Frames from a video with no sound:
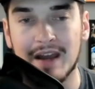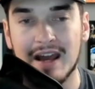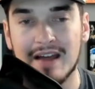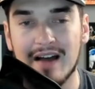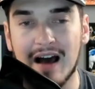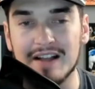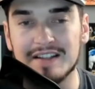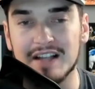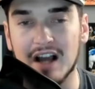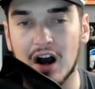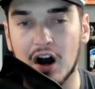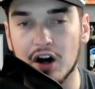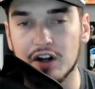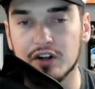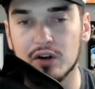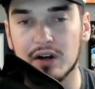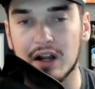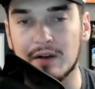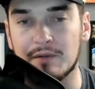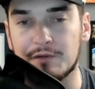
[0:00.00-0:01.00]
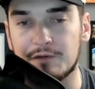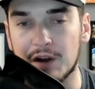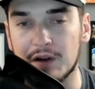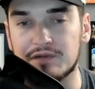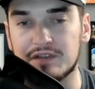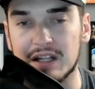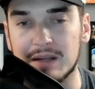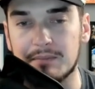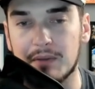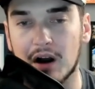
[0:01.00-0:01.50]
That's
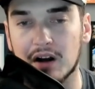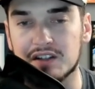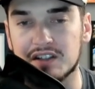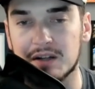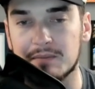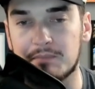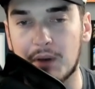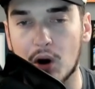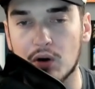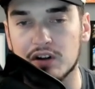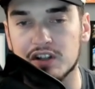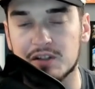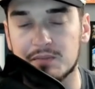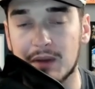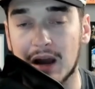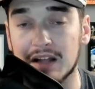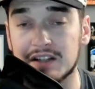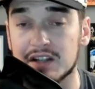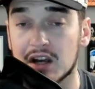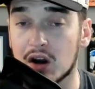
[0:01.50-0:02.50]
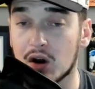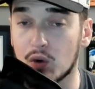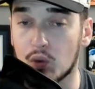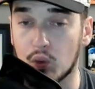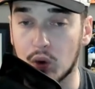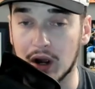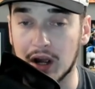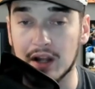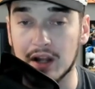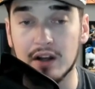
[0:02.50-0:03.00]
$150 in bonus bets,
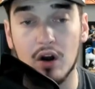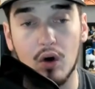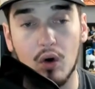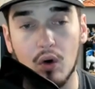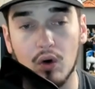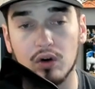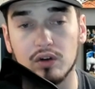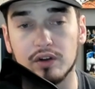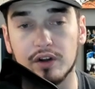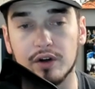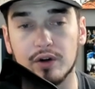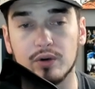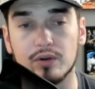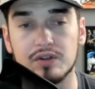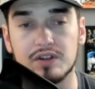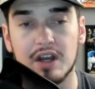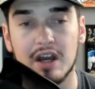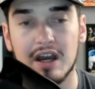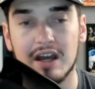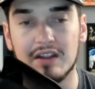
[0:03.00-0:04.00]
win or lose.